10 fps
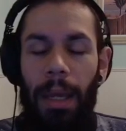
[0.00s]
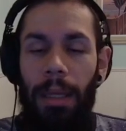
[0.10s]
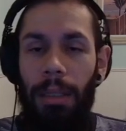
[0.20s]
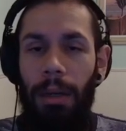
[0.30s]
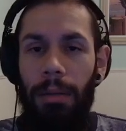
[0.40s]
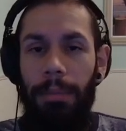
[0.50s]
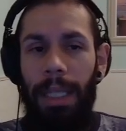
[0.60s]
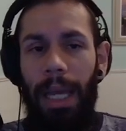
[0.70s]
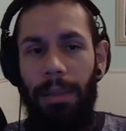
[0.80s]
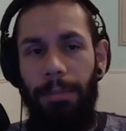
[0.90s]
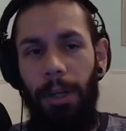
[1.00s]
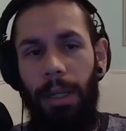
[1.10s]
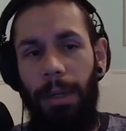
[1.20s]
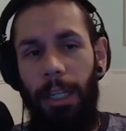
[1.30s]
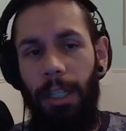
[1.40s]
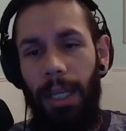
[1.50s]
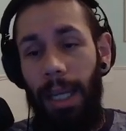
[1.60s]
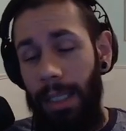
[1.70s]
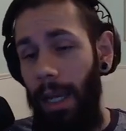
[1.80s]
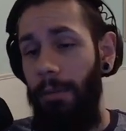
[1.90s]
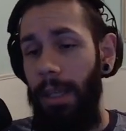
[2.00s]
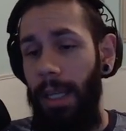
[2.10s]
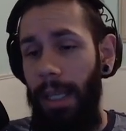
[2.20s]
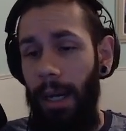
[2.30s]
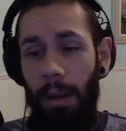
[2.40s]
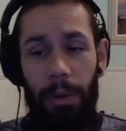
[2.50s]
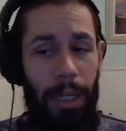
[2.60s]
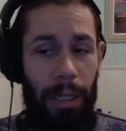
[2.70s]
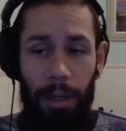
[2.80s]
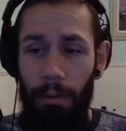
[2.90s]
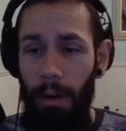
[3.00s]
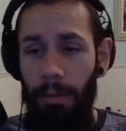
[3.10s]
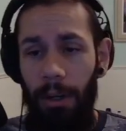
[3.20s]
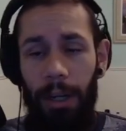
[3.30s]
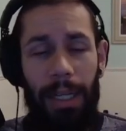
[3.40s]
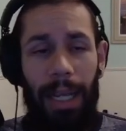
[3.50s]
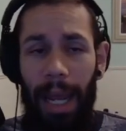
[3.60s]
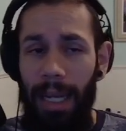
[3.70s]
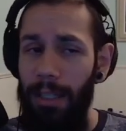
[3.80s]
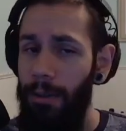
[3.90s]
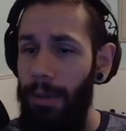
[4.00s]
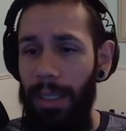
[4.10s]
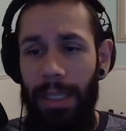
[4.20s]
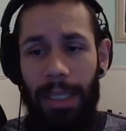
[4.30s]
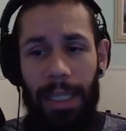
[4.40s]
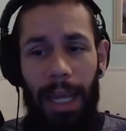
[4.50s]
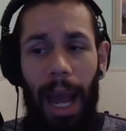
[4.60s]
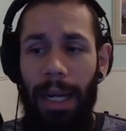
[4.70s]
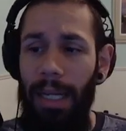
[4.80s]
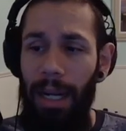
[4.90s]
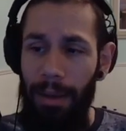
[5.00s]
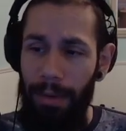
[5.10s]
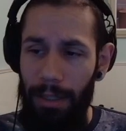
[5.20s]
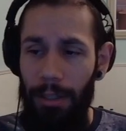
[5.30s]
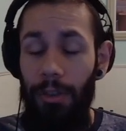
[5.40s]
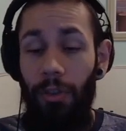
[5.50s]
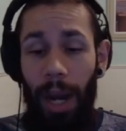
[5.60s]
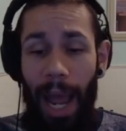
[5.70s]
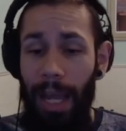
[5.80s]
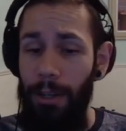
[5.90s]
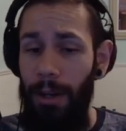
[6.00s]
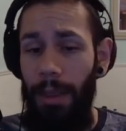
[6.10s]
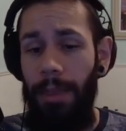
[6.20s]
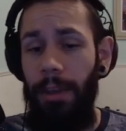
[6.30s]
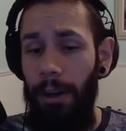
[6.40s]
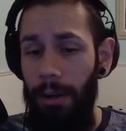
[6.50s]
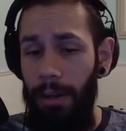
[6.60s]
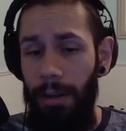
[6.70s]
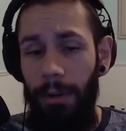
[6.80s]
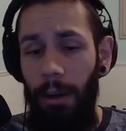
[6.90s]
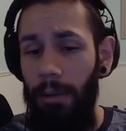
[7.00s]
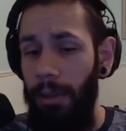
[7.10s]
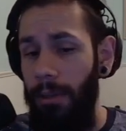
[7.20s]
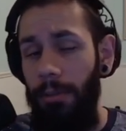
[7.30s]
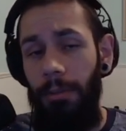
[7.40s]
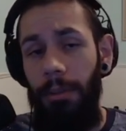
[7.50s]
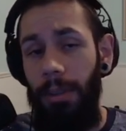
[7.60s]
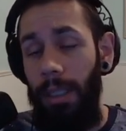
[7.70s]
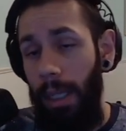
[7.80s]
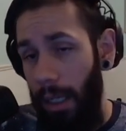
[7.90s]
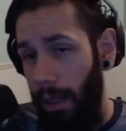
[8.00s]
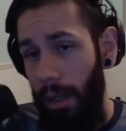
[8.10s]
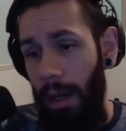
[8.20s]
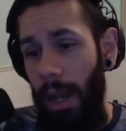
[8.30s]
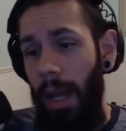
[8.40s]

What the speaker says: So, but that's pretty much it. That's everything that I wanted to go over. And as you can see, I didn't even scratch a third of all the tools here.